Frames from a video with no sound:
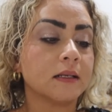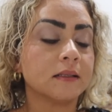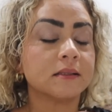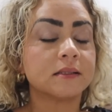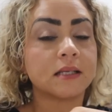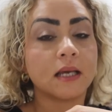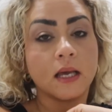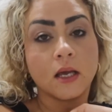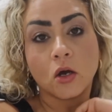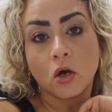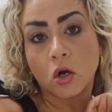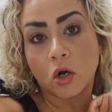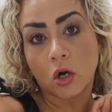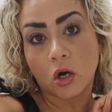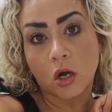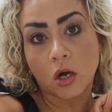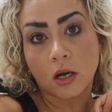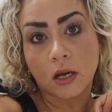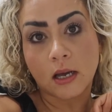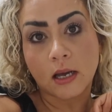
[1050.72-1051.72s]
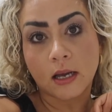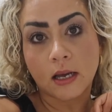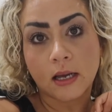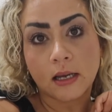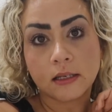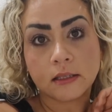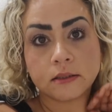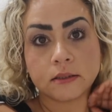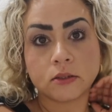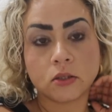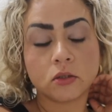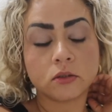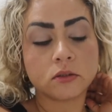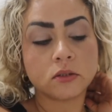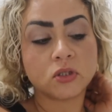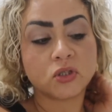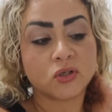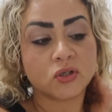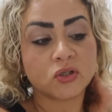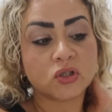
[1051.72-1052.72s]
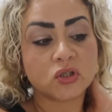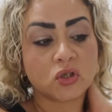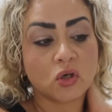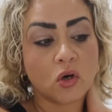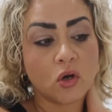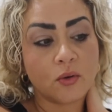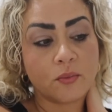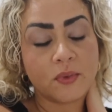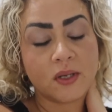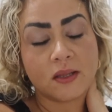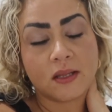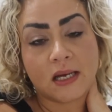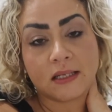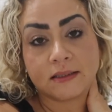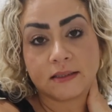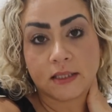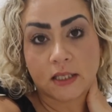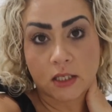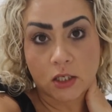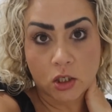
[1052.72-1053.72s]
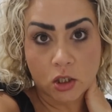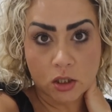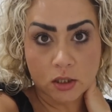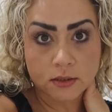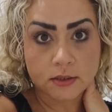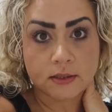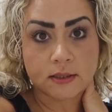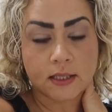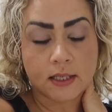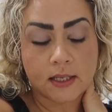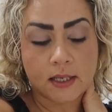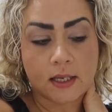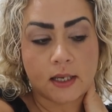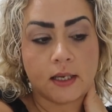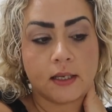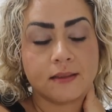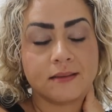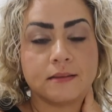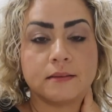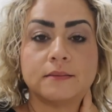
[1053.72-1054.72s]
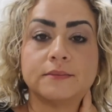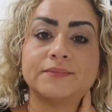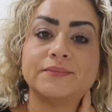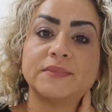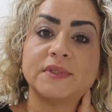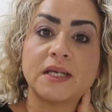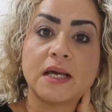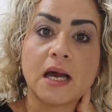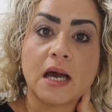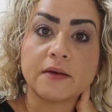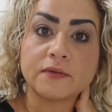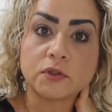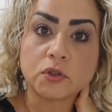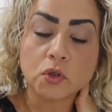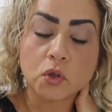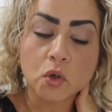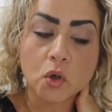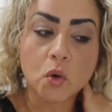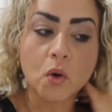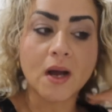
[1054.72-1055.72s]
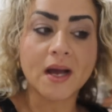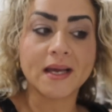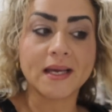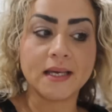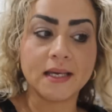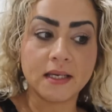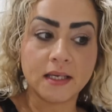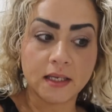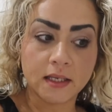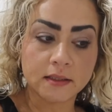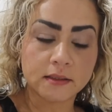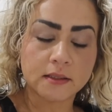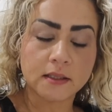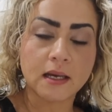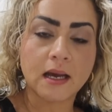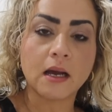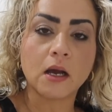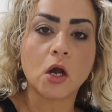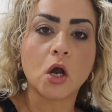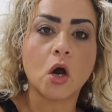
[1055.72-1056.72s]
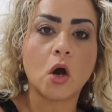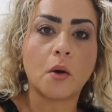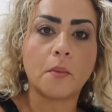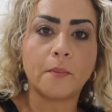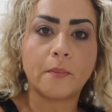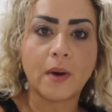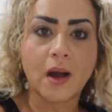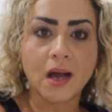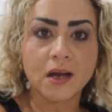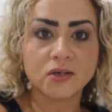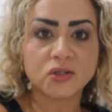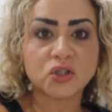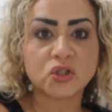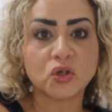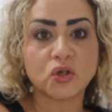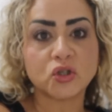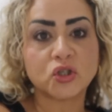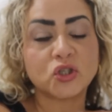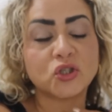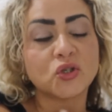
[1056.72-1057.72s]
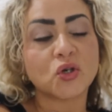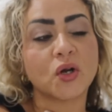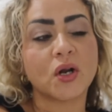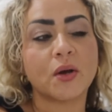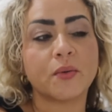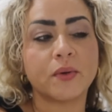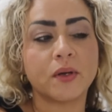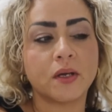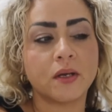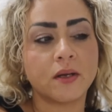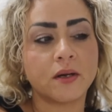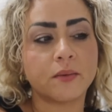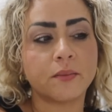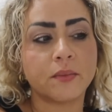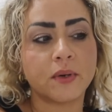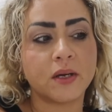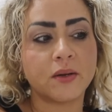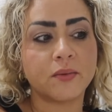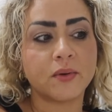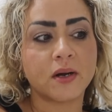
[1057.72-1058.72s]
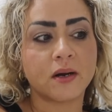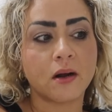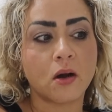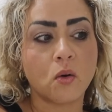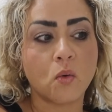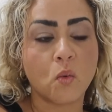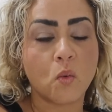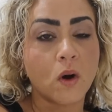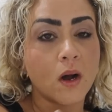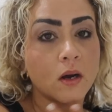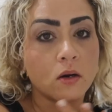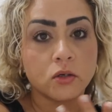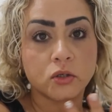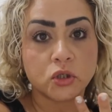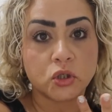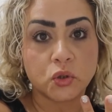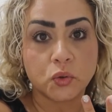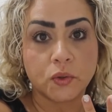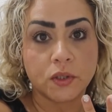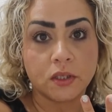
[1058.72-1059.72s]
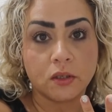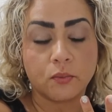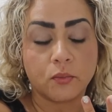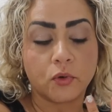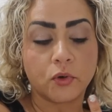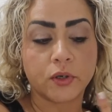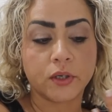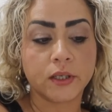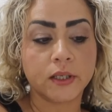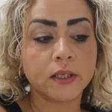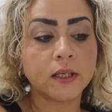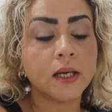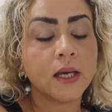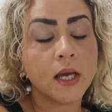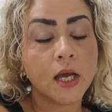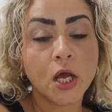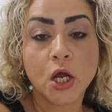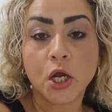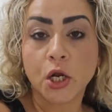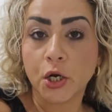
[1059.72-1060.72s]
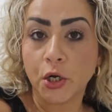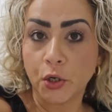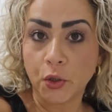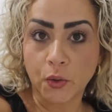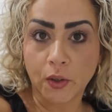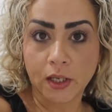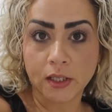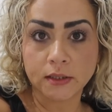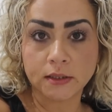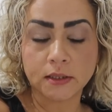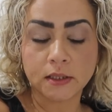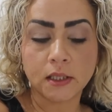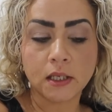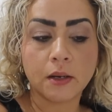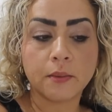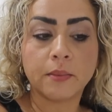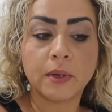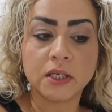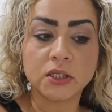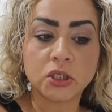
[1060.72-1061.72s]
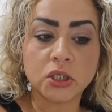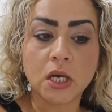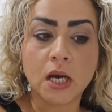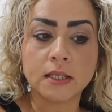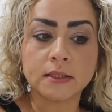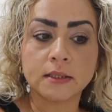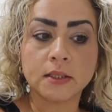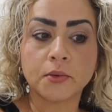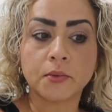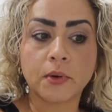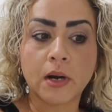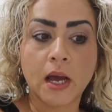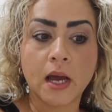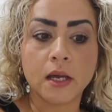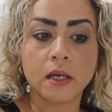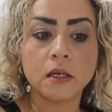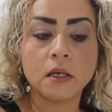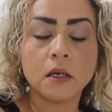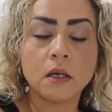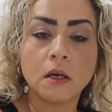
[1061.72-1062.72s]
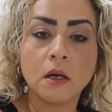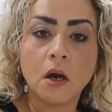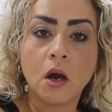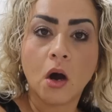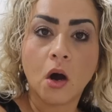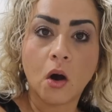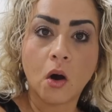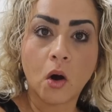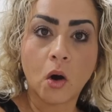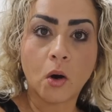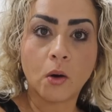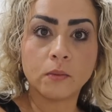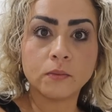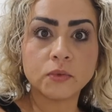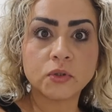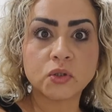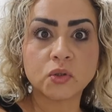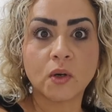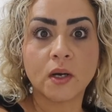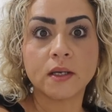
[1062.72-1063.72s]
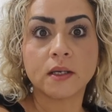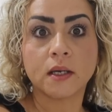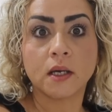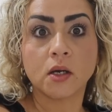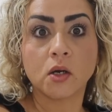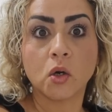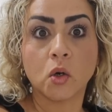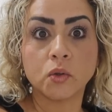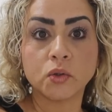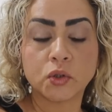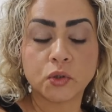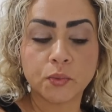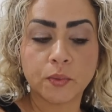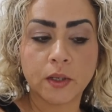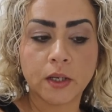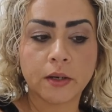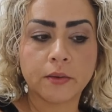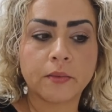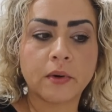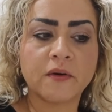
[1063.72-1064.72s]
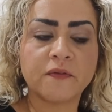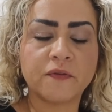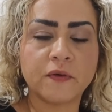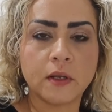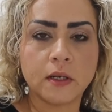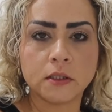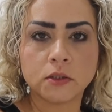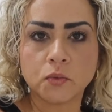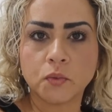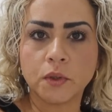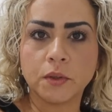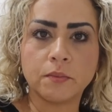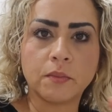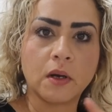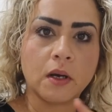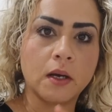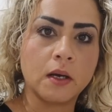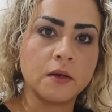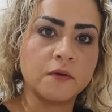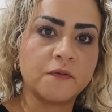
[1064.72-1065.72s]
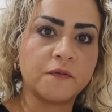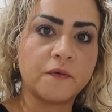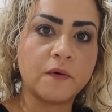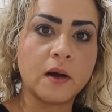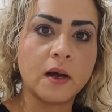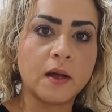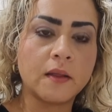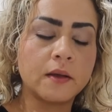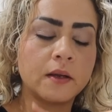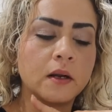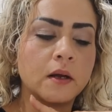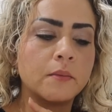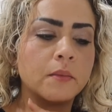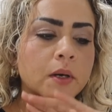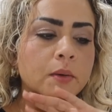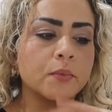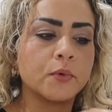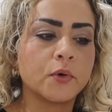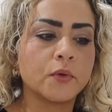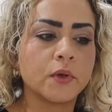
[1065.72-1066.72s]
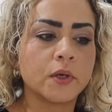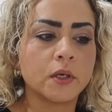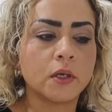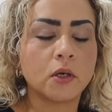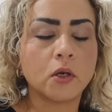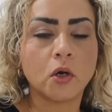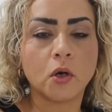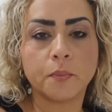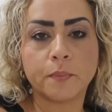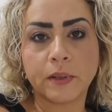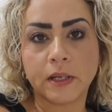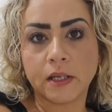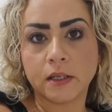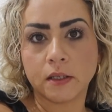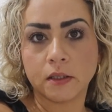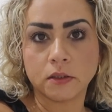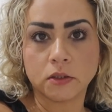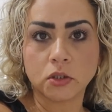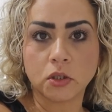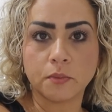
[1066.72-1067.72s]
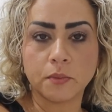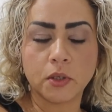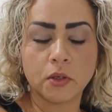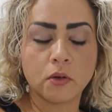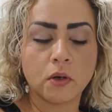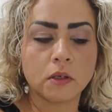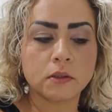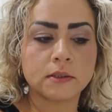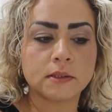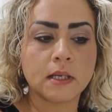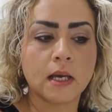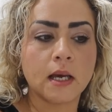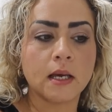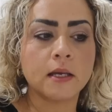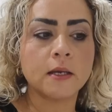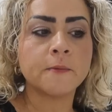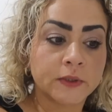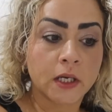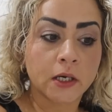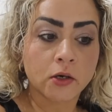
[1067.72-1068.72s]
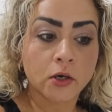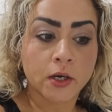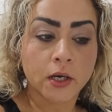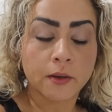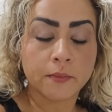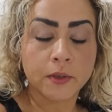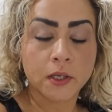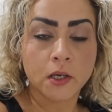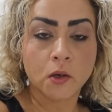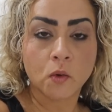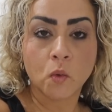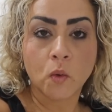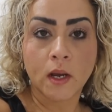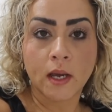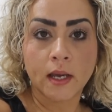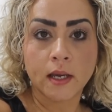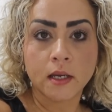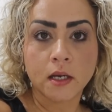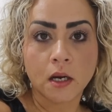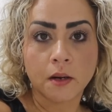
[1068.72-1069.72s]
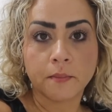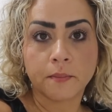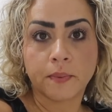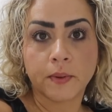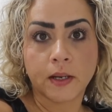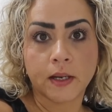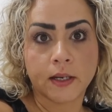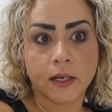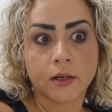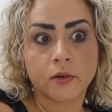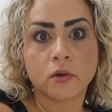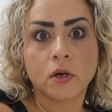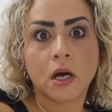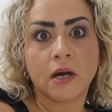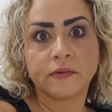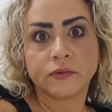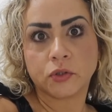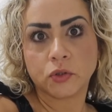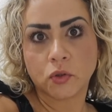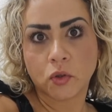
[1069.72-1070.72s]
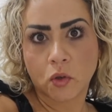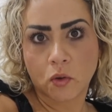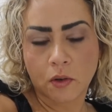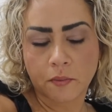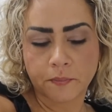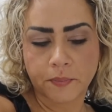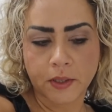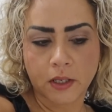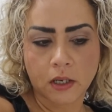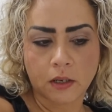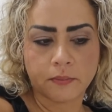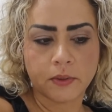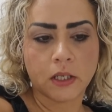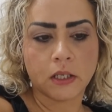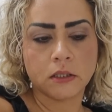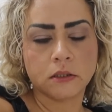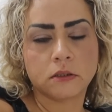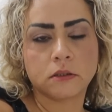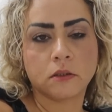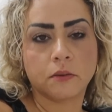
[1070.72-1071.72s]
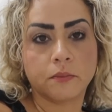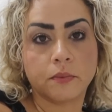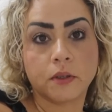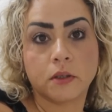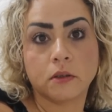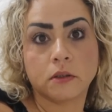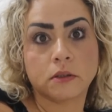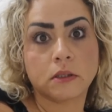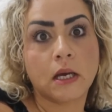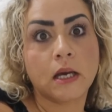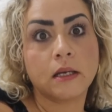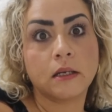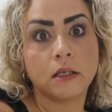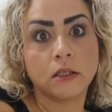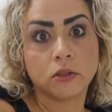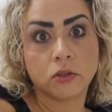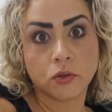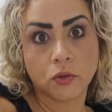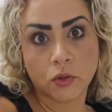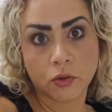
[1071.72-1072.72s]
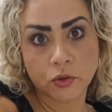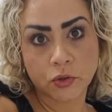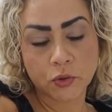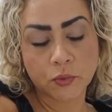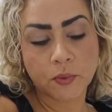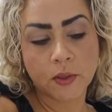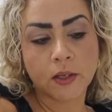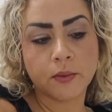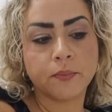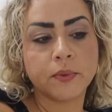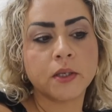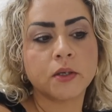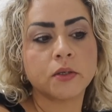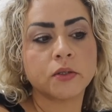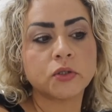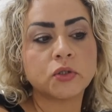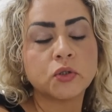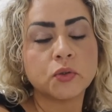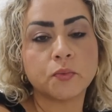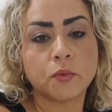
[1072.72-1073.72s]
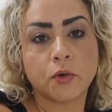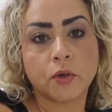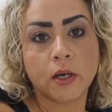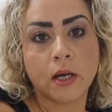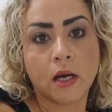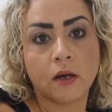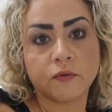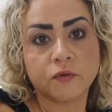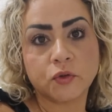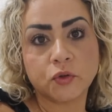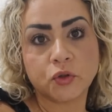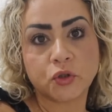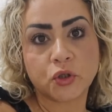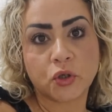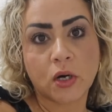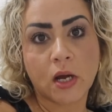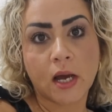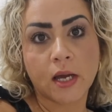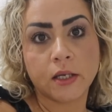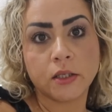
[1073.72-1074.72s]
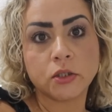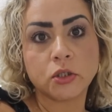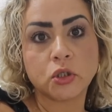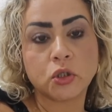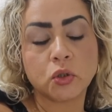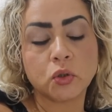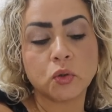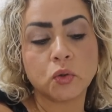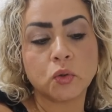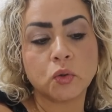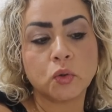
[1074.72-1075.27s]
10 o'clock and Alisson just told me that they lost the game. They have to go and eat and come back. So she's gonna be here maybe around 1 or 2 in the morning. No idea, but she has the ride home so I can go to bed. Rafael is with my father and my brother-in-law playing domino outside. They're gonna be awake, but I don't have to go and pick up Alisson because I need to go to bed because tomorrow I have to drive to